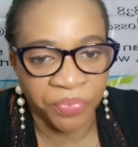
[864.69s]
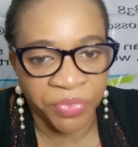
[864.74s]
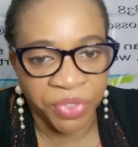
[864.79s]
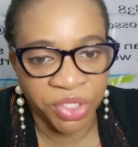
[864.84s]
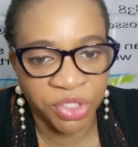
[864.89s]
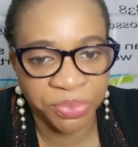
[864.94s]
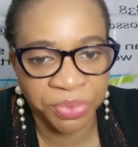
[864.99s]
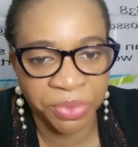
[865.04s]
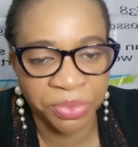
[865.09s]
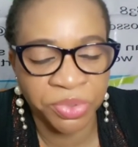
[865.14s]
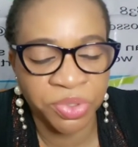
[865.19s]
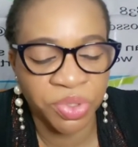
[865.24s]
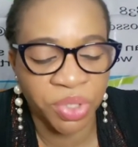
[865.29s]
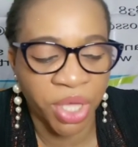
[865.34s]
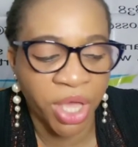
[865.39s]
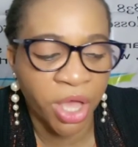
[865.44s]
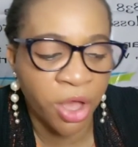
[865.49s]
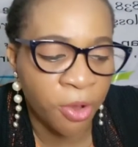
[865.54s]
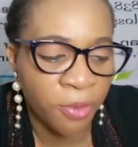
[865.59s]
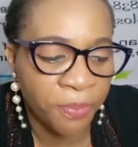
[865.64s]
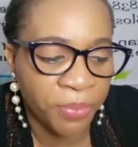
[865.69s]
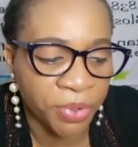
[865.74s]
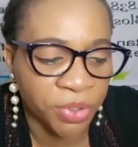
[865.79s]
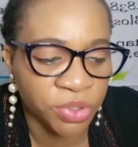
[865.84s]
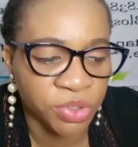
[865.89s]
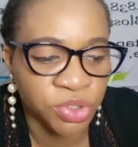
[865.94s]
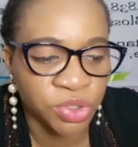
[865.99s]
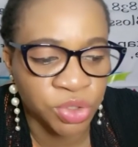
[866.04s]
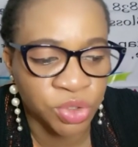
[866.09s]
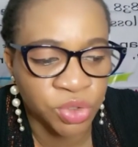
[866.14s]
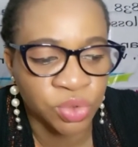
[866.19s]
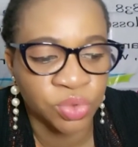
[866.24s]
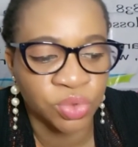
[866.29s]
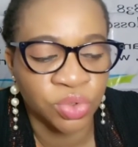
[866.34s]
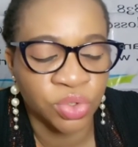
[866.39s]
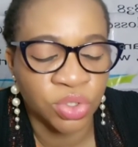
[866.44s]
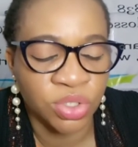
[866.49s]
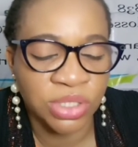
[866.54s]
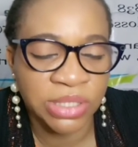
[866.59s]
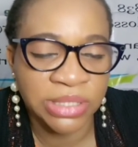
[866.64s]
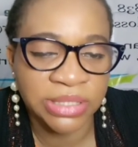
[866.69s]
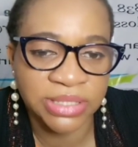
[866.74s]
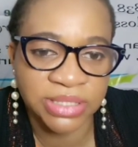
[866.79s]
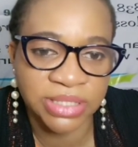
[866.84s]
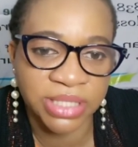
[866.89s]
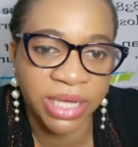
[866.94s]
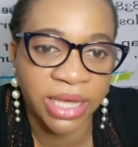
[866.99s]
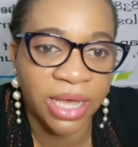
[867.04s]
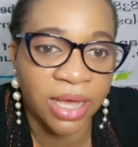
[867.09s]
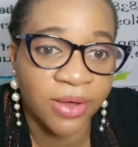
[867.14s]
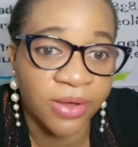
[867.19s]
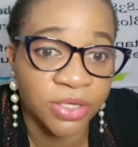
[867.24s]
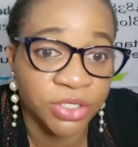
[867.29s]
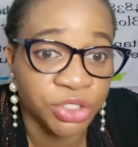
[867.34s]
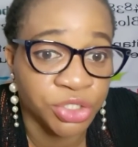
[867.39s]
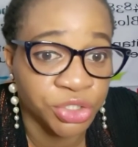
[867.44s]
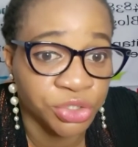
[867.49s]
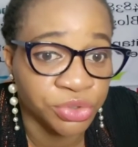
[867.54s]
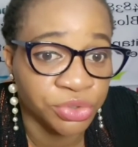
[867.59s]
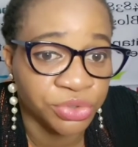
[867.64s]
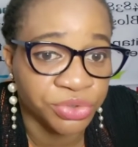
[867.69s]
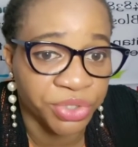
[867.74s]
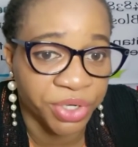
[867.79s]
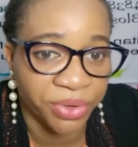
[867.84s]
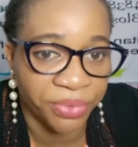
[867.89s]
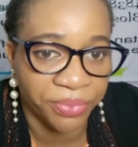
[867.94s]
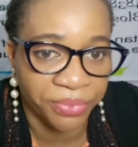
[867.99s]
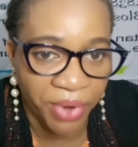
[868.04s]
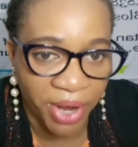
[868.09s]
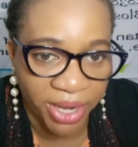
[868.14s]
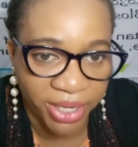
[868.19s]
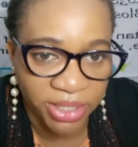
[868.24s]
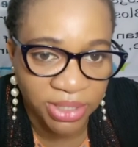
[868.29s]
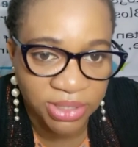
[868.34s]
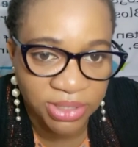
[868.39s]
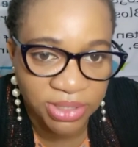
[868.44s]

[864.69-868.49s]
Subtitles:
It should be able to help us to steer our children right,